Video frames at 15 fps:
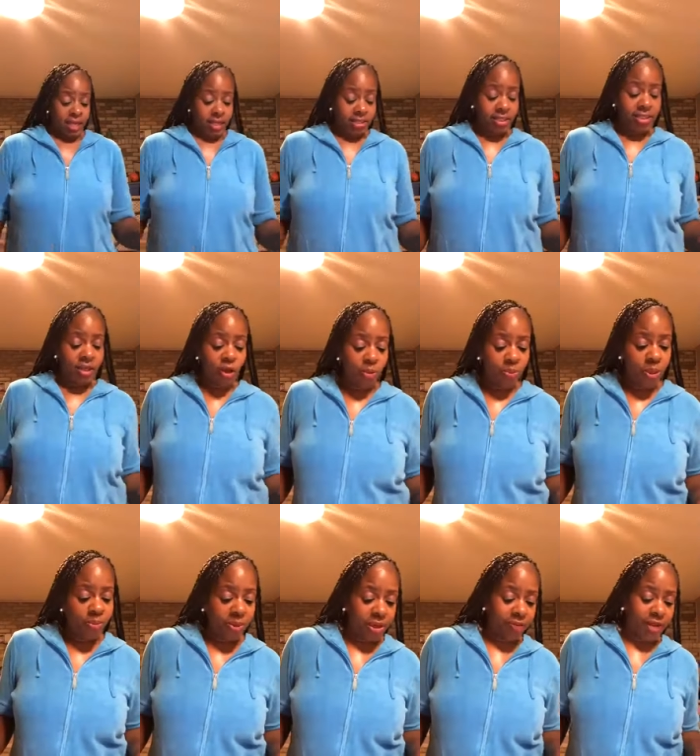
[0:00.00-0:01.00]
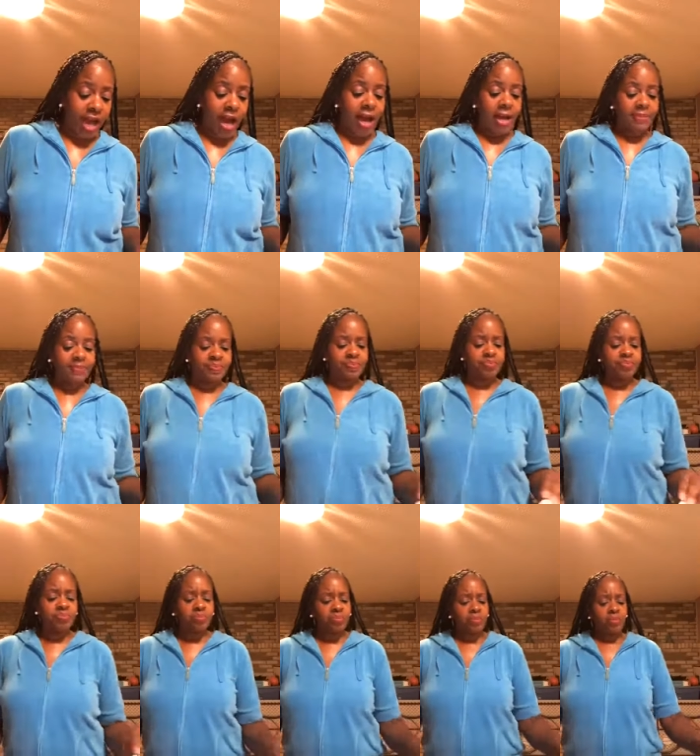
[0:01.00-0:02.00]
And so, people of God,
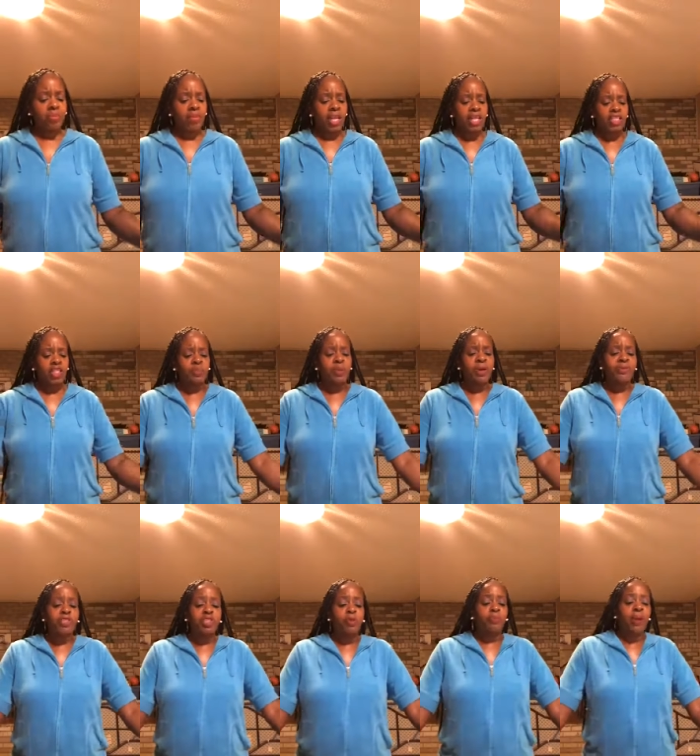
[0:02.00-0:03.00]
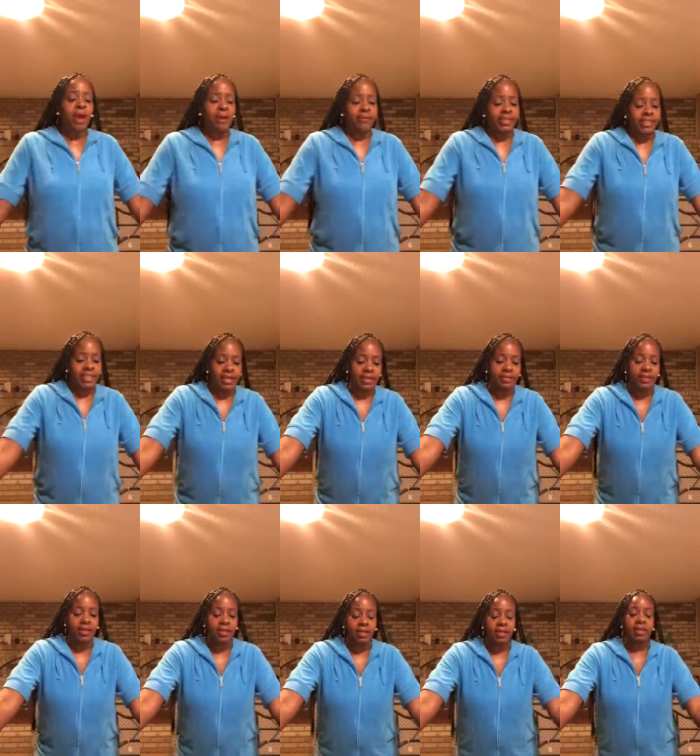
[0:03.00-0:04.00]
spiritual parenting
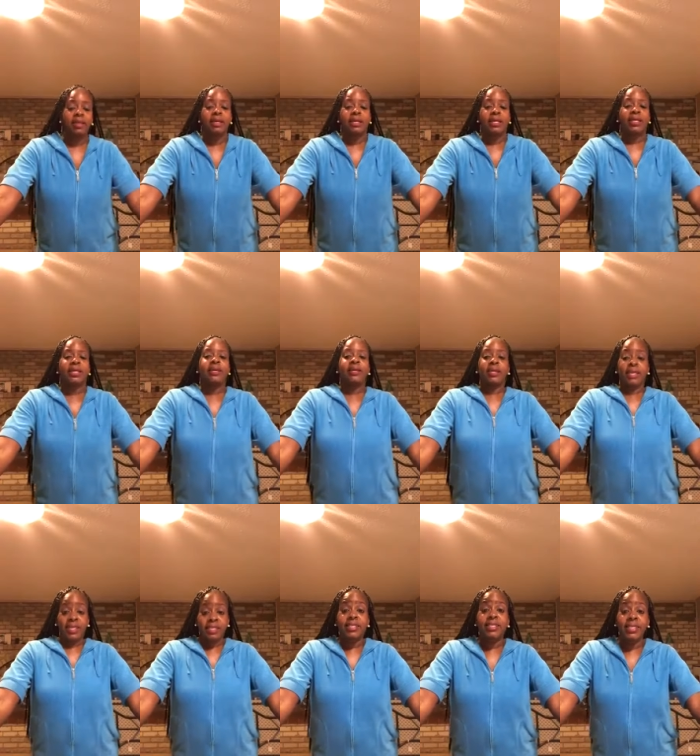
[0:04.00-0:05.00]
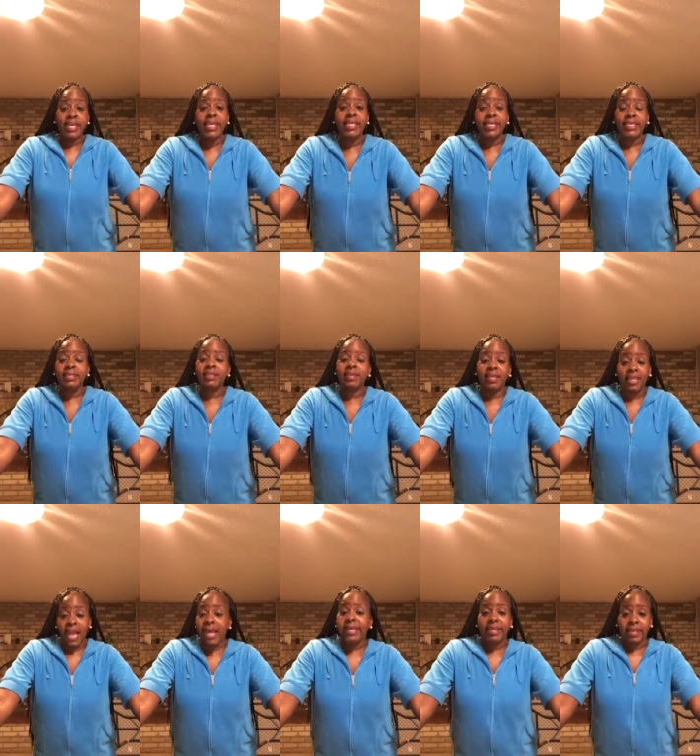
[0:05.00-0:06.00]
is needed
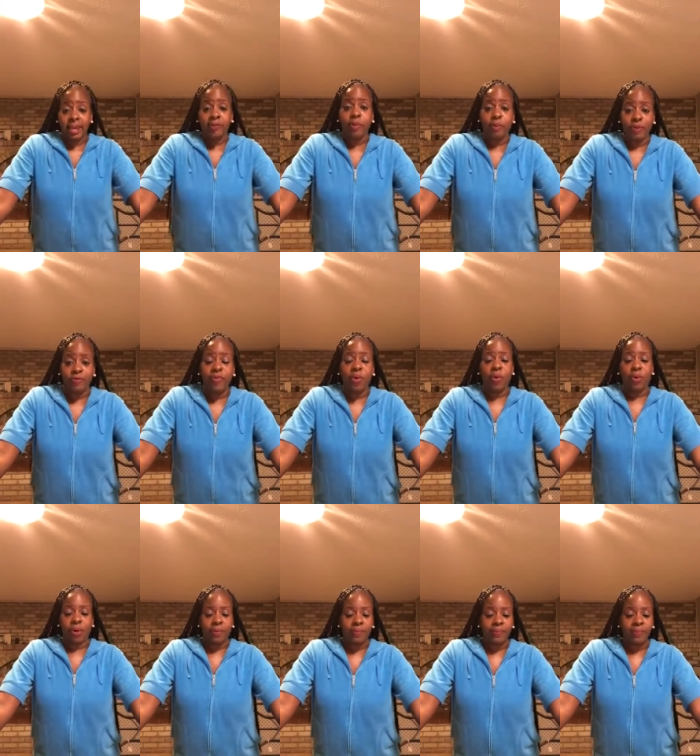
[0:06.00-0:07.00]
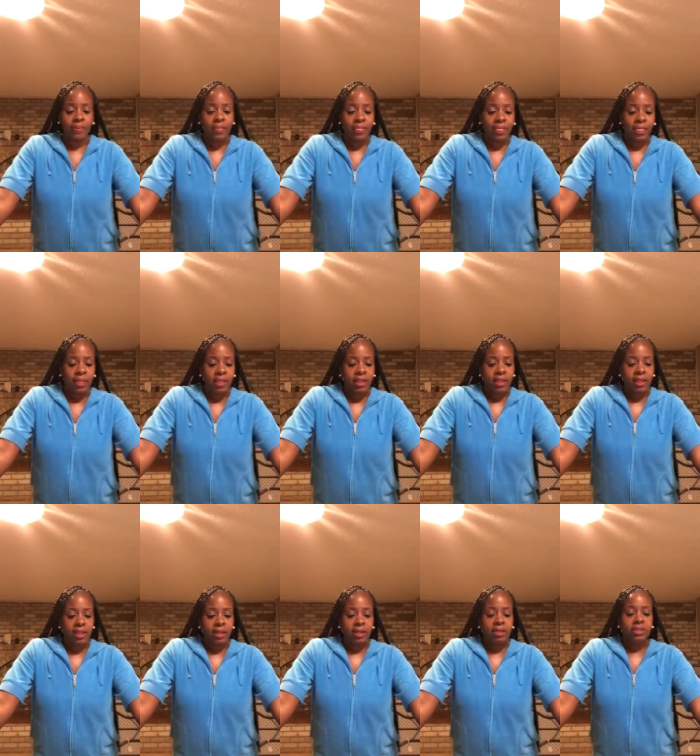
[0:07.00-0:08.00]
like never before.
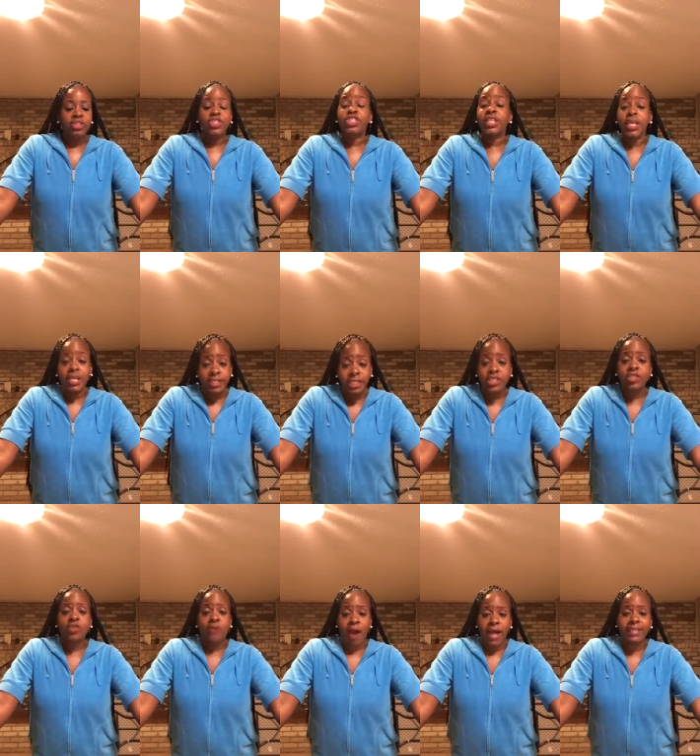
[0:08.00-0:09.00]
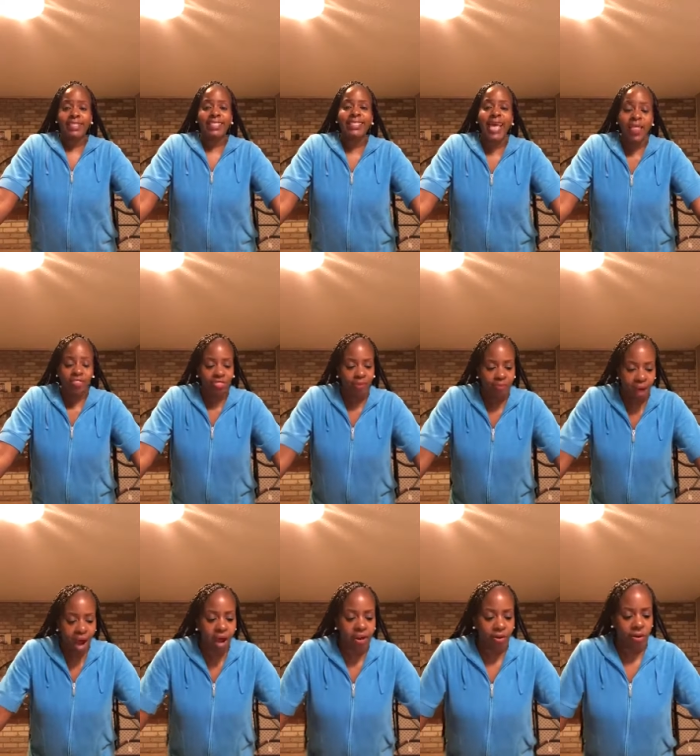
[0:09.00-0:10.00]
Jesus Christ set the
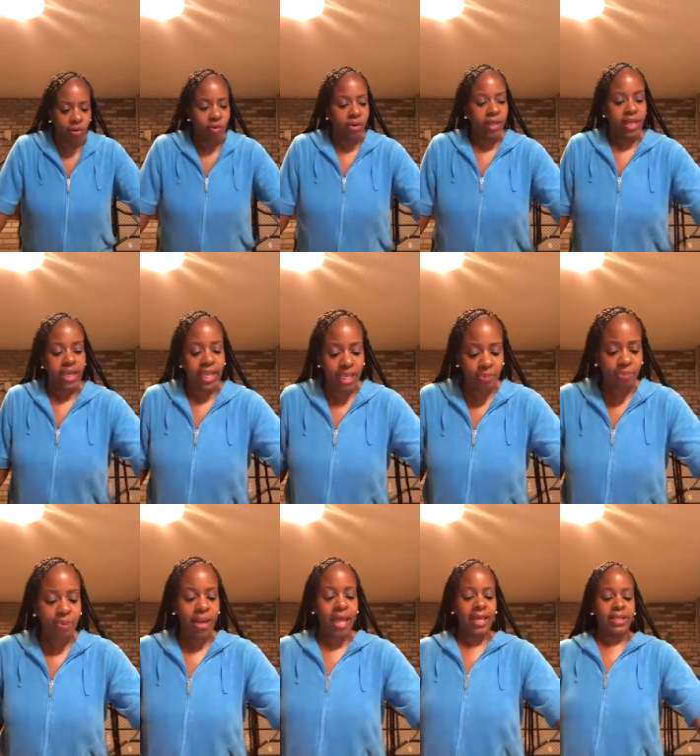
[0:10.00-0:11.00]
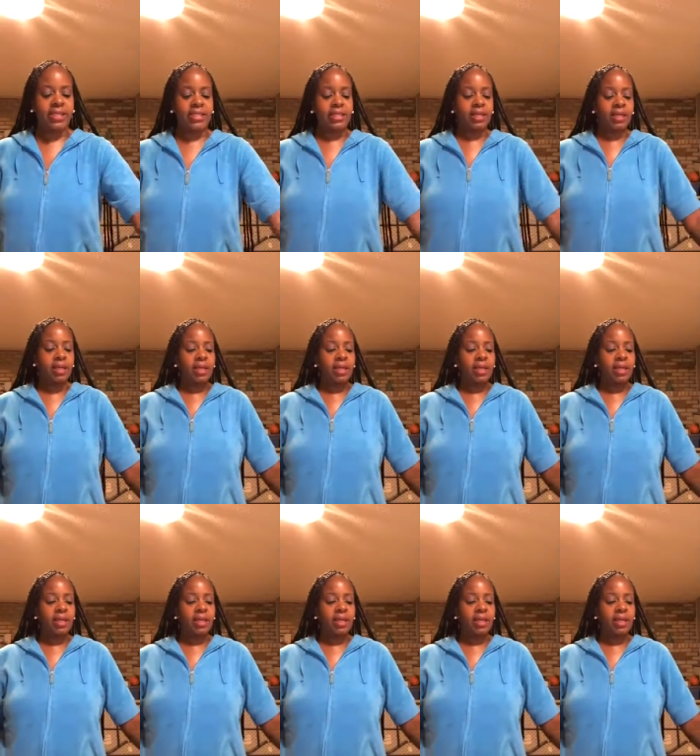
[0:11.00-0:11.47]
model in place.